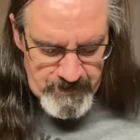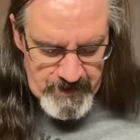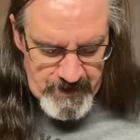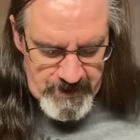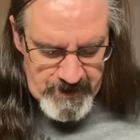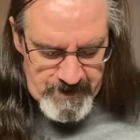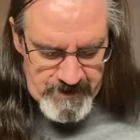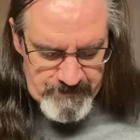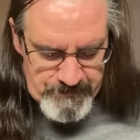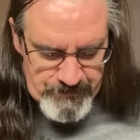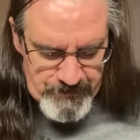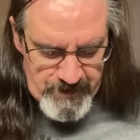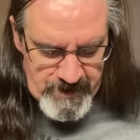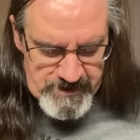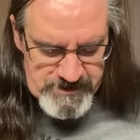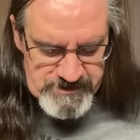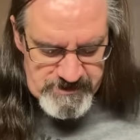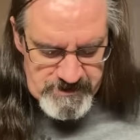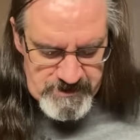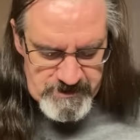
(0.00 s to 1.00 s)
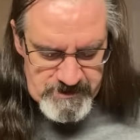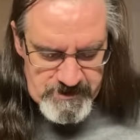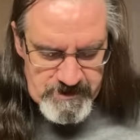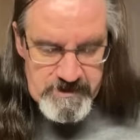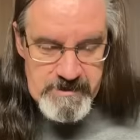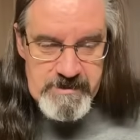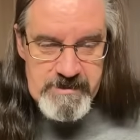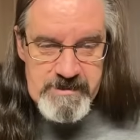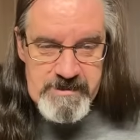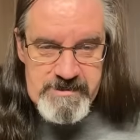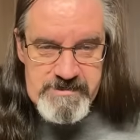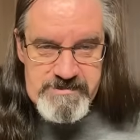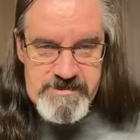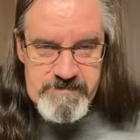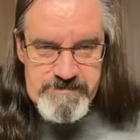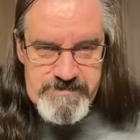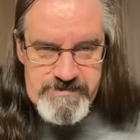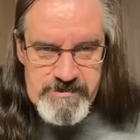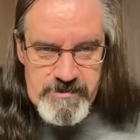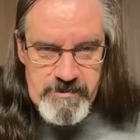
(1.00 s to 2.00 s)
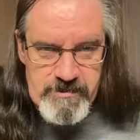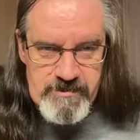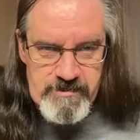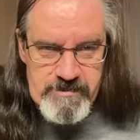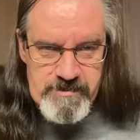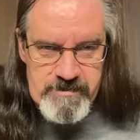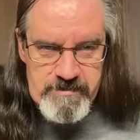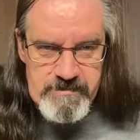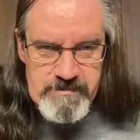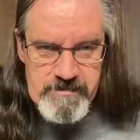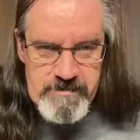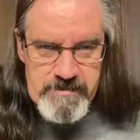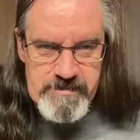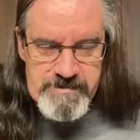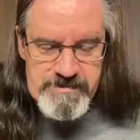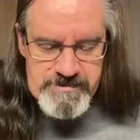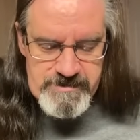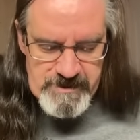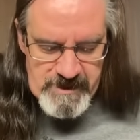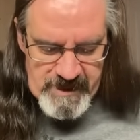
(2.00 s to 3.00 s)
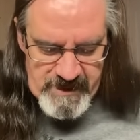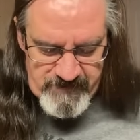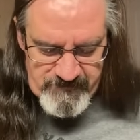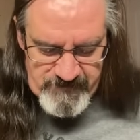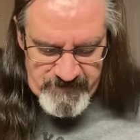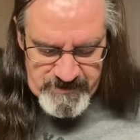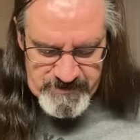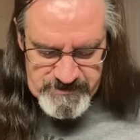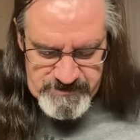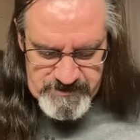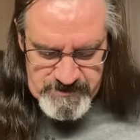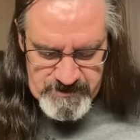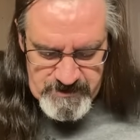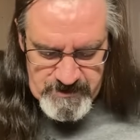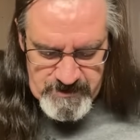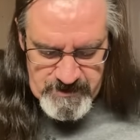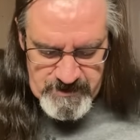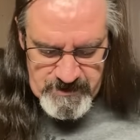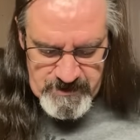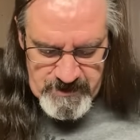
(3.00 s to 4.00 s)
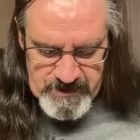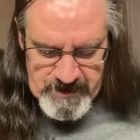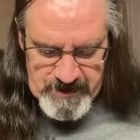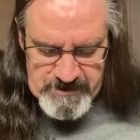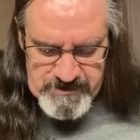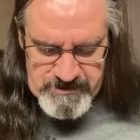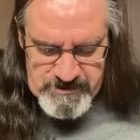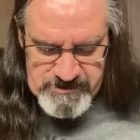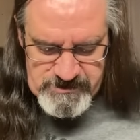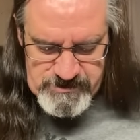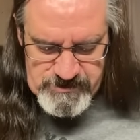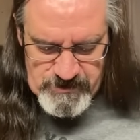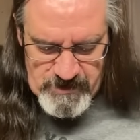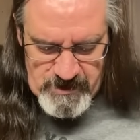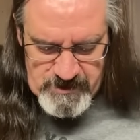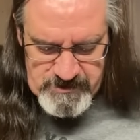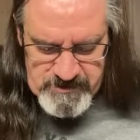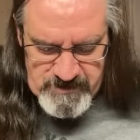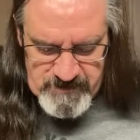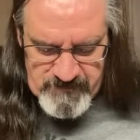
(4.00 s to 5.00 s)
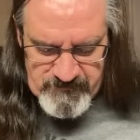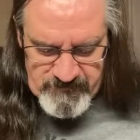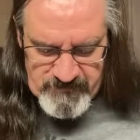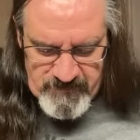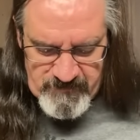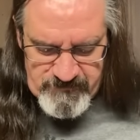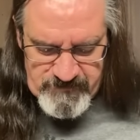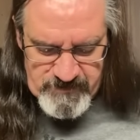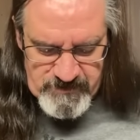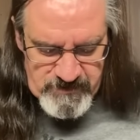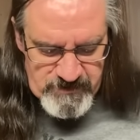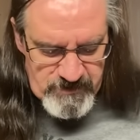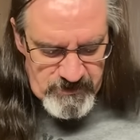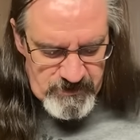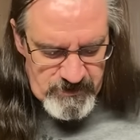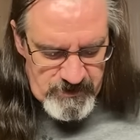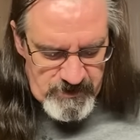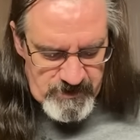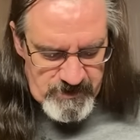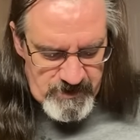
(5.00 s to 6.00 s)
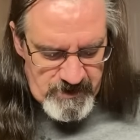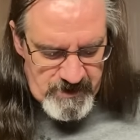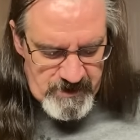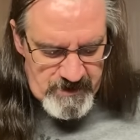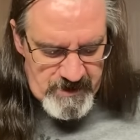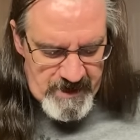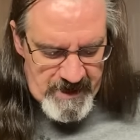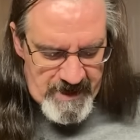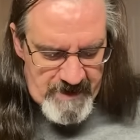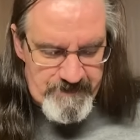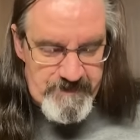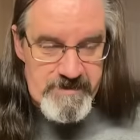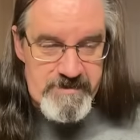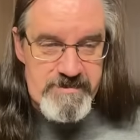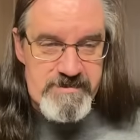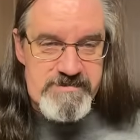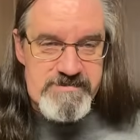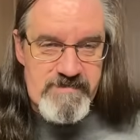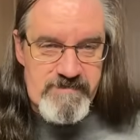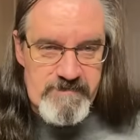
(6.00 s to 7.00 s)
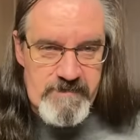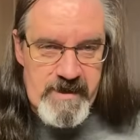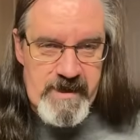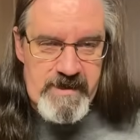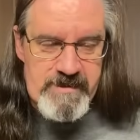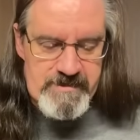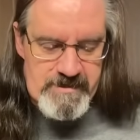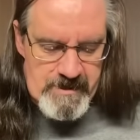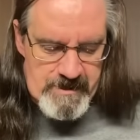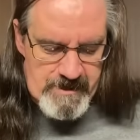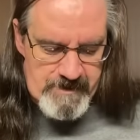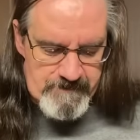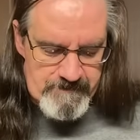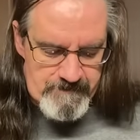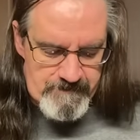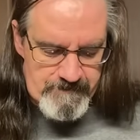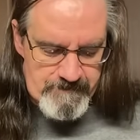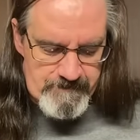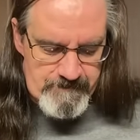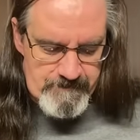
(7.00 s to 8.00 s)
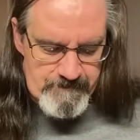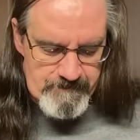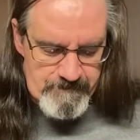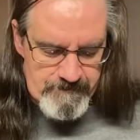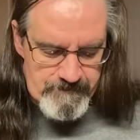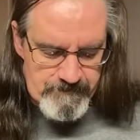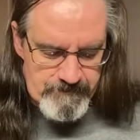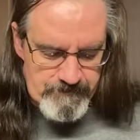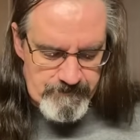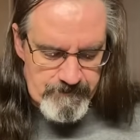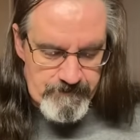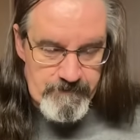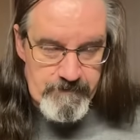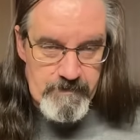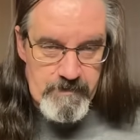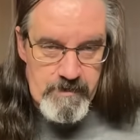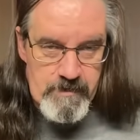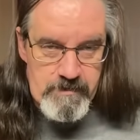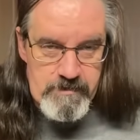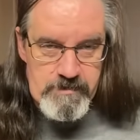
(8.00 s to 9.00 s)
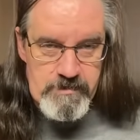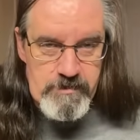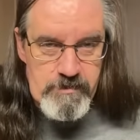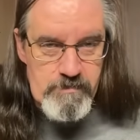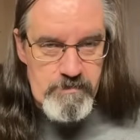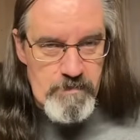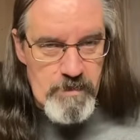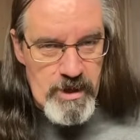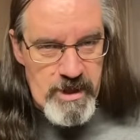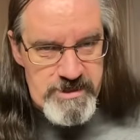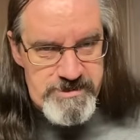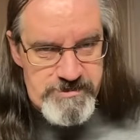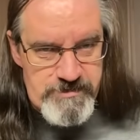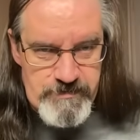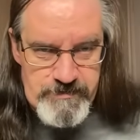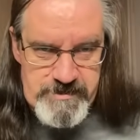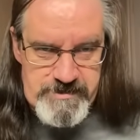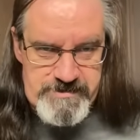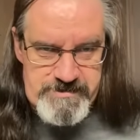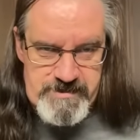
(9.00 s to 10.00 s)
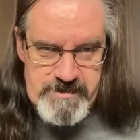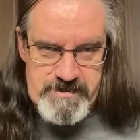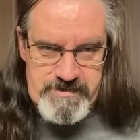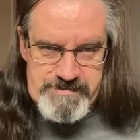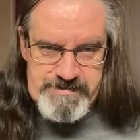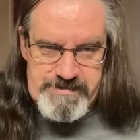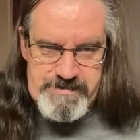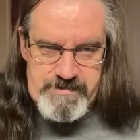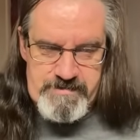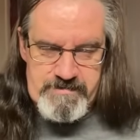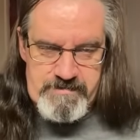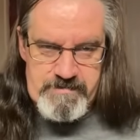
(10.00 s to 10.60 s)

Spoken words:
and oppression is absurd, slavish, and destructive of the good and happiness of mankind. You must resist.